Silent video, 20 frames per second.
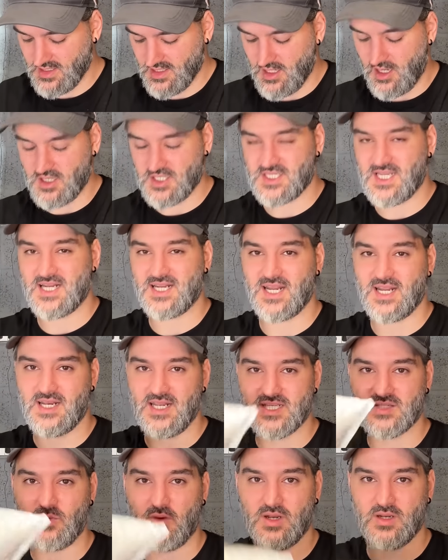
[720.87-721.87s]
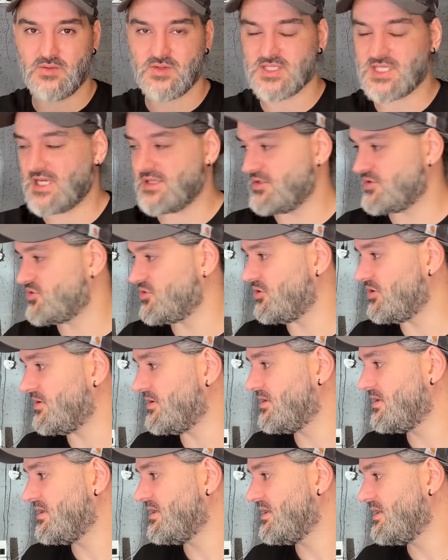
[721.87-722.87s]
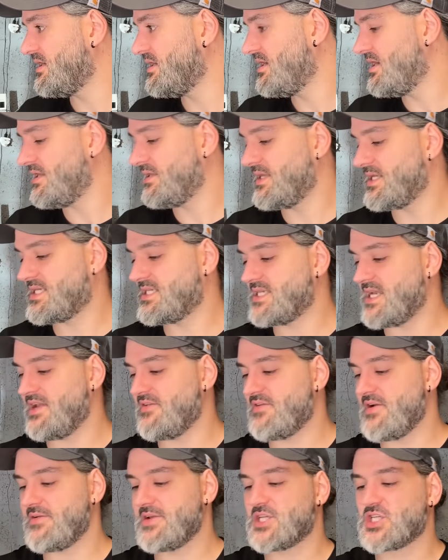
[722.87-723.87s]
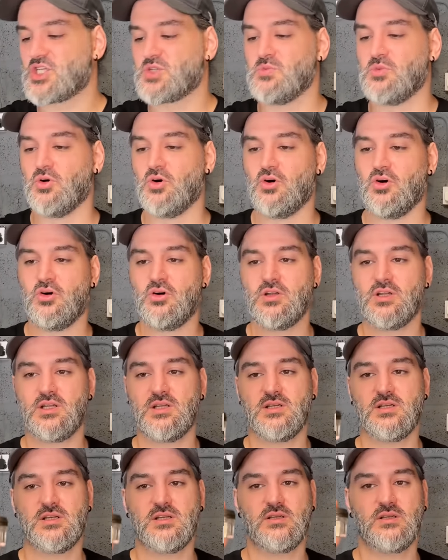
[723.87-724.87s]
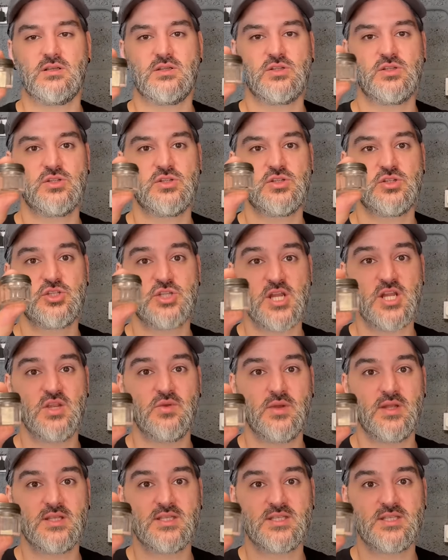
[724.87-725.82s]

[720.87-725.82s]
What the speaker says: I just had it in this while it was sat in the drawer. This is a very small, genuine